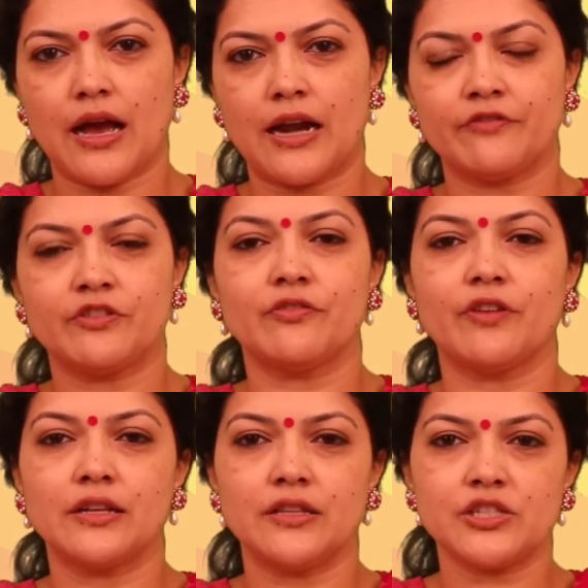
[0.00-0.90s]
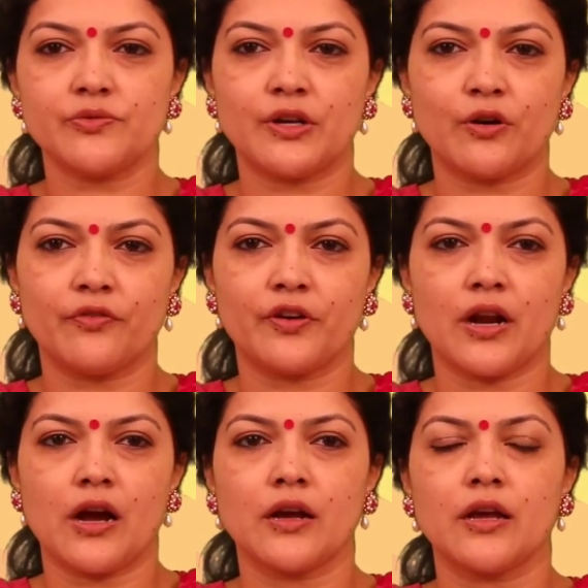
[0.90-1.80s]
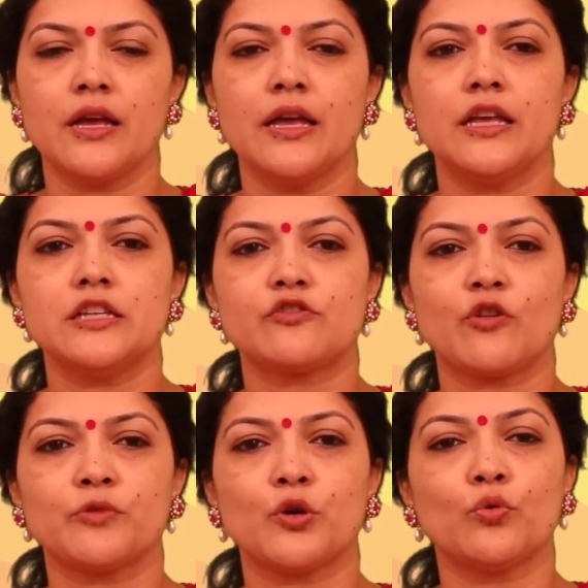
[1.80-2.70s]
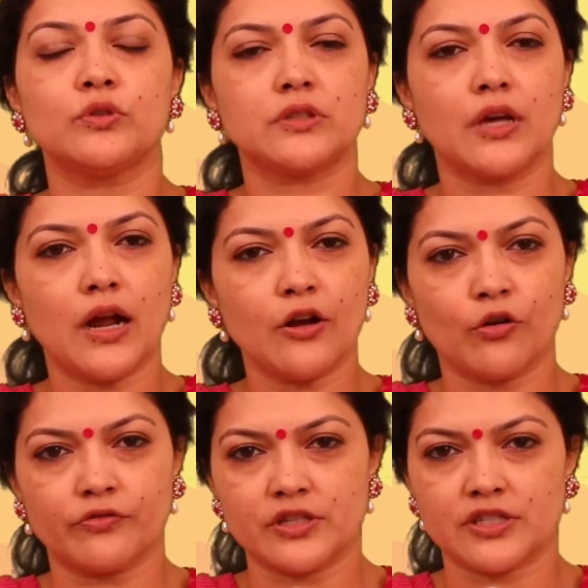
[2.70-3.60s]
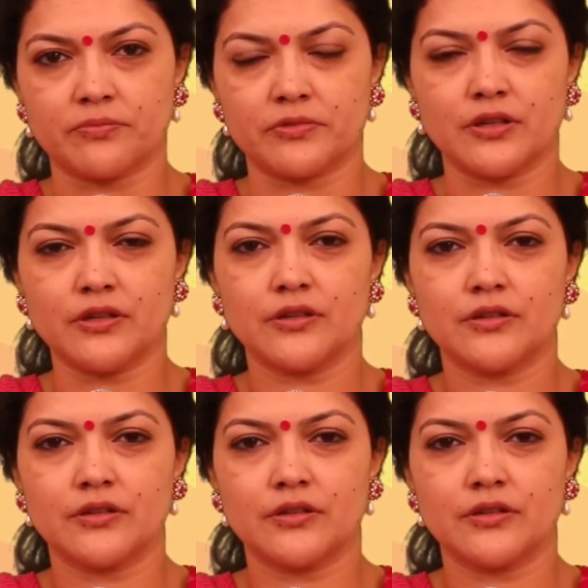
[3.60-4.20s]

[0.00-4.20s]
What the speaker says: And if the Vadi Swar of a rag is from the uttarang of the saptak,